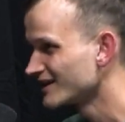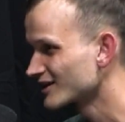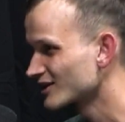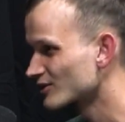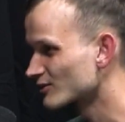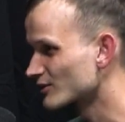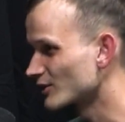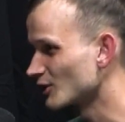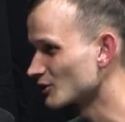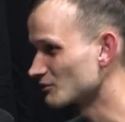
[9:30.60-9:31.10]

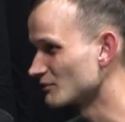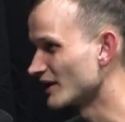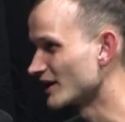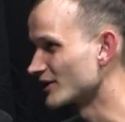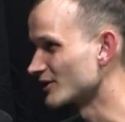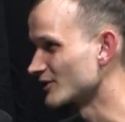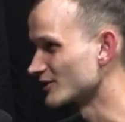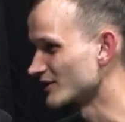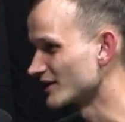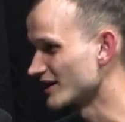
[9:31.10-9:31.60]
wrote
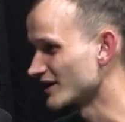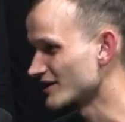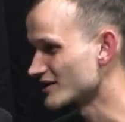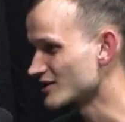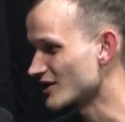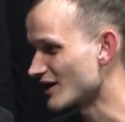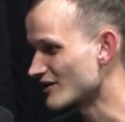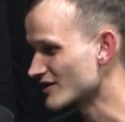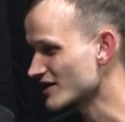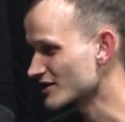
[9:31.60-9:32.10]
my own
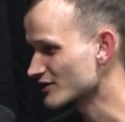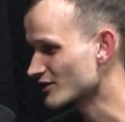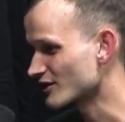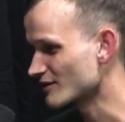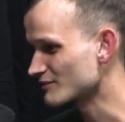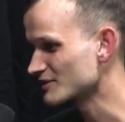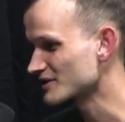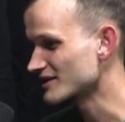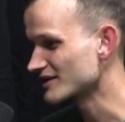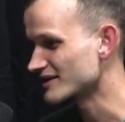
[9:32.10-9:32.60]

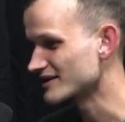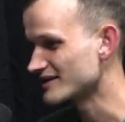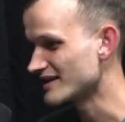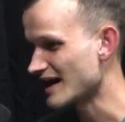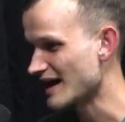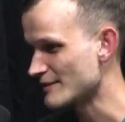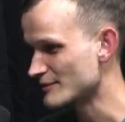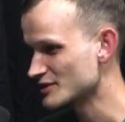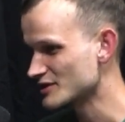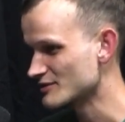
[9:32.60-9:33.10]
JavaScript
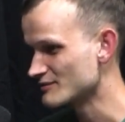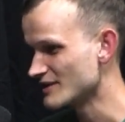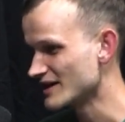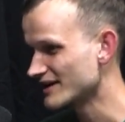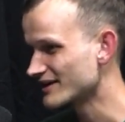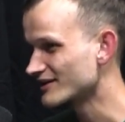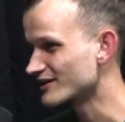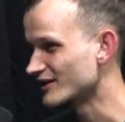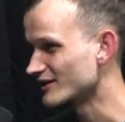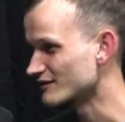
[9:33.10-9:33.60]
dApp to
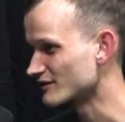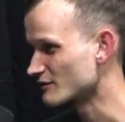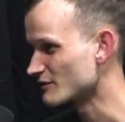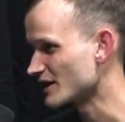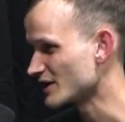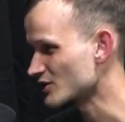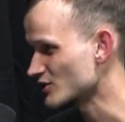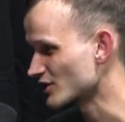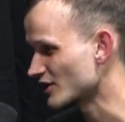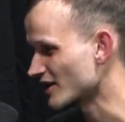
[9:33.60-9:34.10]
make
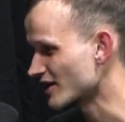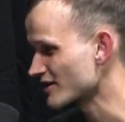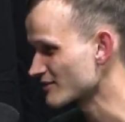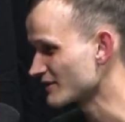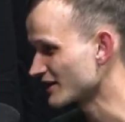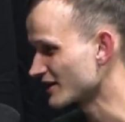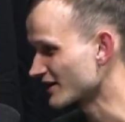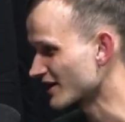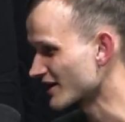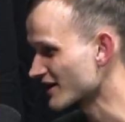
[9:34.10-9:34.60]
confirmations
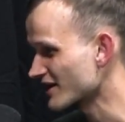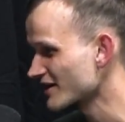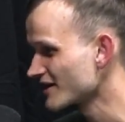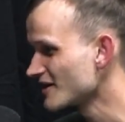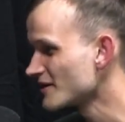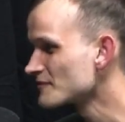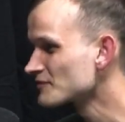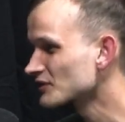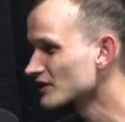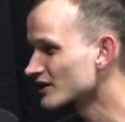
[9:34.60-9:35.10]
because
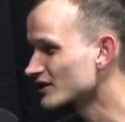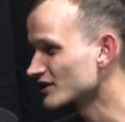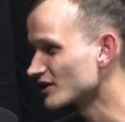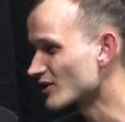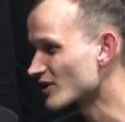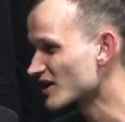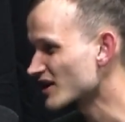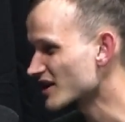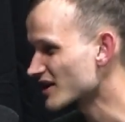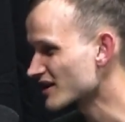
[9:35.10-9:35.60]

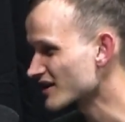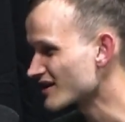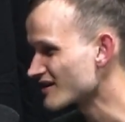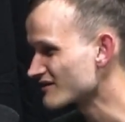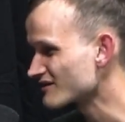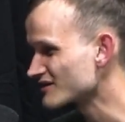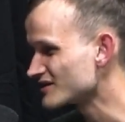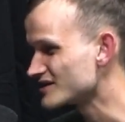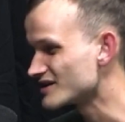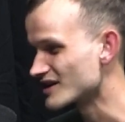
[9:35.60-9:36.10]
Gnosis
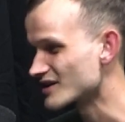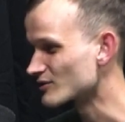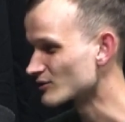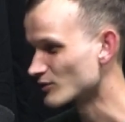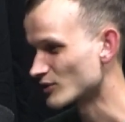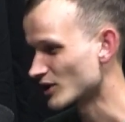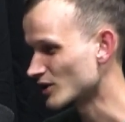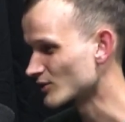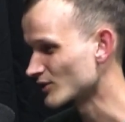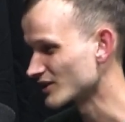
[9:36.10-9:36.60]
Safe didn't
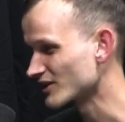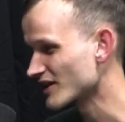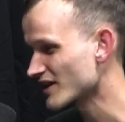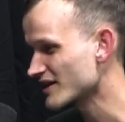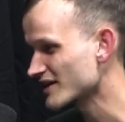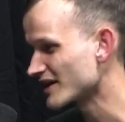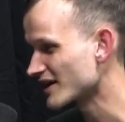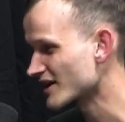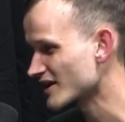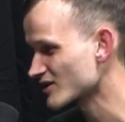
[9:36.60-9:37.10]
work with the
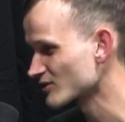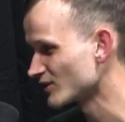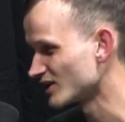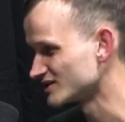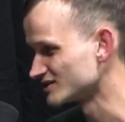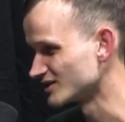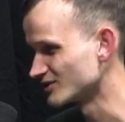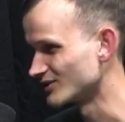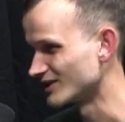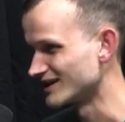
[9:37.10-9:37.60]
status
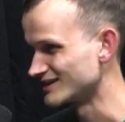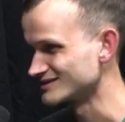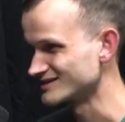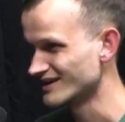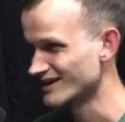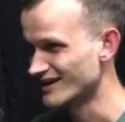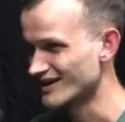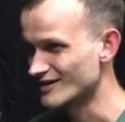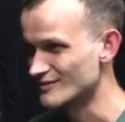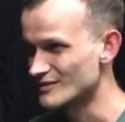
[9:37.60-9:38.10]
wallet well.
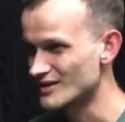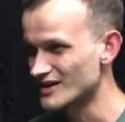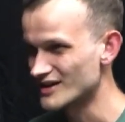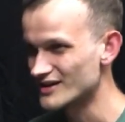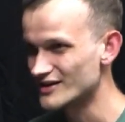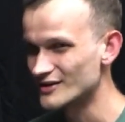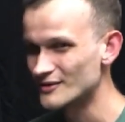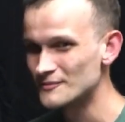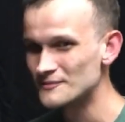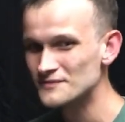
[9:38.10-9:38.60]

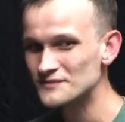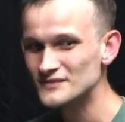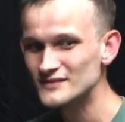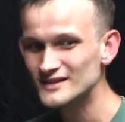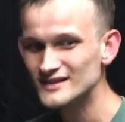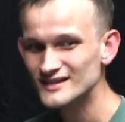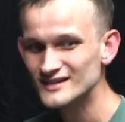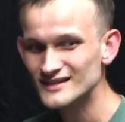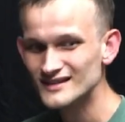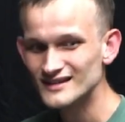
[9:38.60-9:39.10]
So
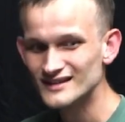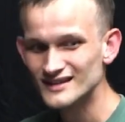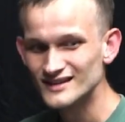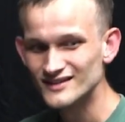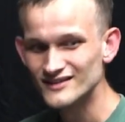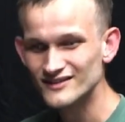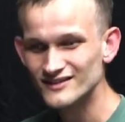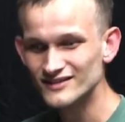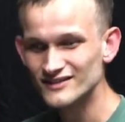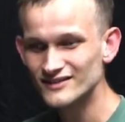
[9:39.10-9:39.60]

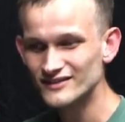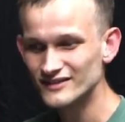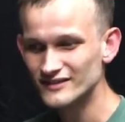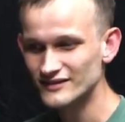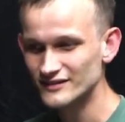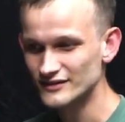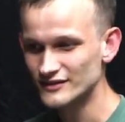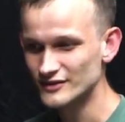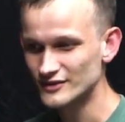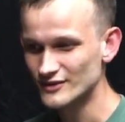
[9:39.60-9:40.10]

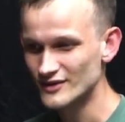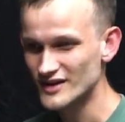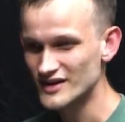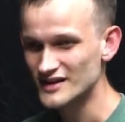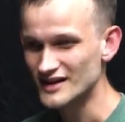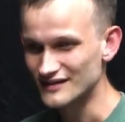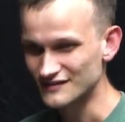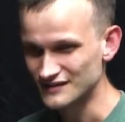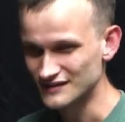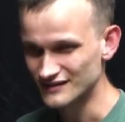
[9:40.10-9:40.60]
there was
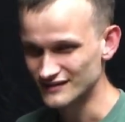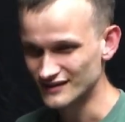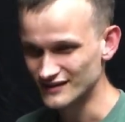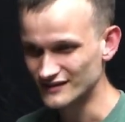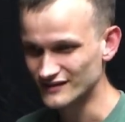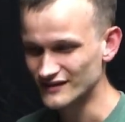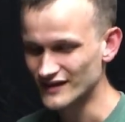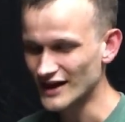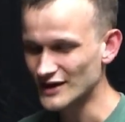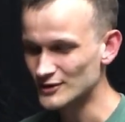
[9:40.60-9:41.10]

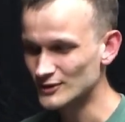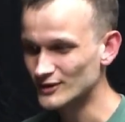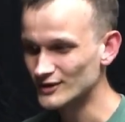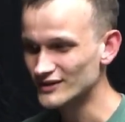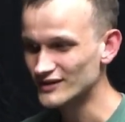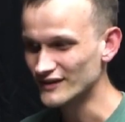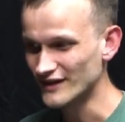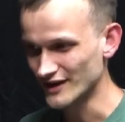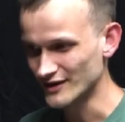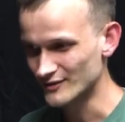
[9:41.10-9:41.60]
that
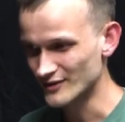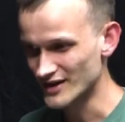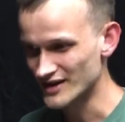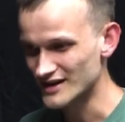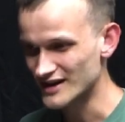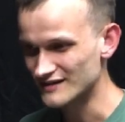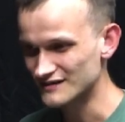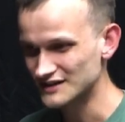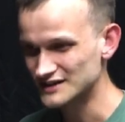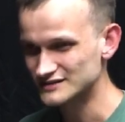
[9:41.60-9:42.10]
whole thing was
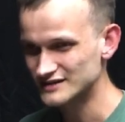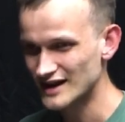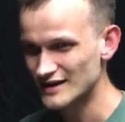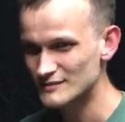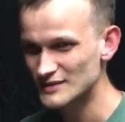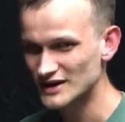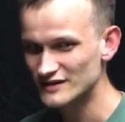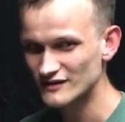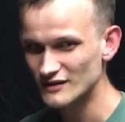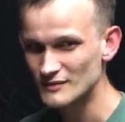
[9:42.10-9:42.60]
definitely a
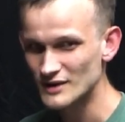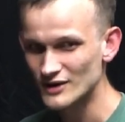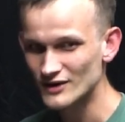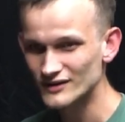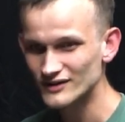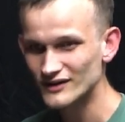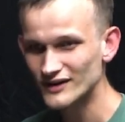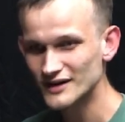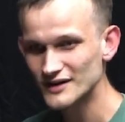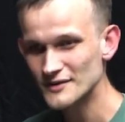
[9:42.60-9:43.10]
bit of a
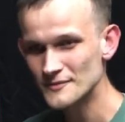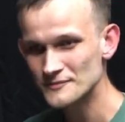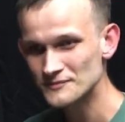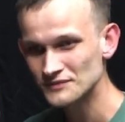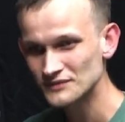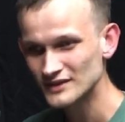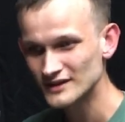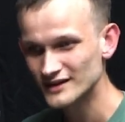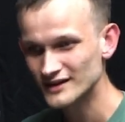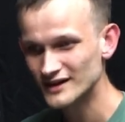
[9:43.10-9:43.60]
marathon.
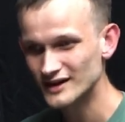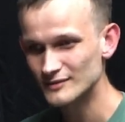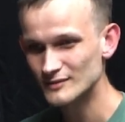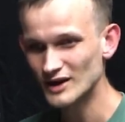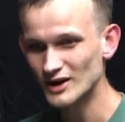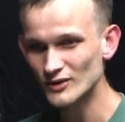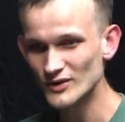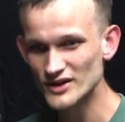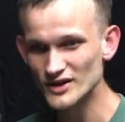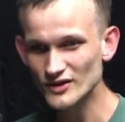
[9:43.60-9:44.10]

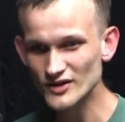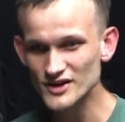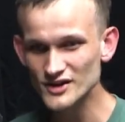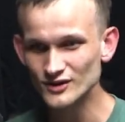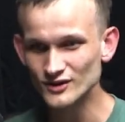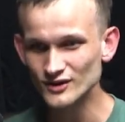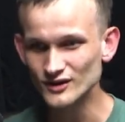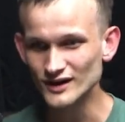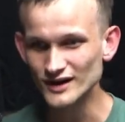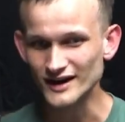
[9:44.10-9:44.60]
I was
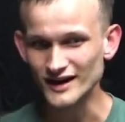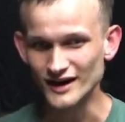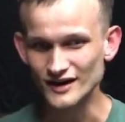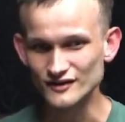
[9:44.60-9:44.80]
also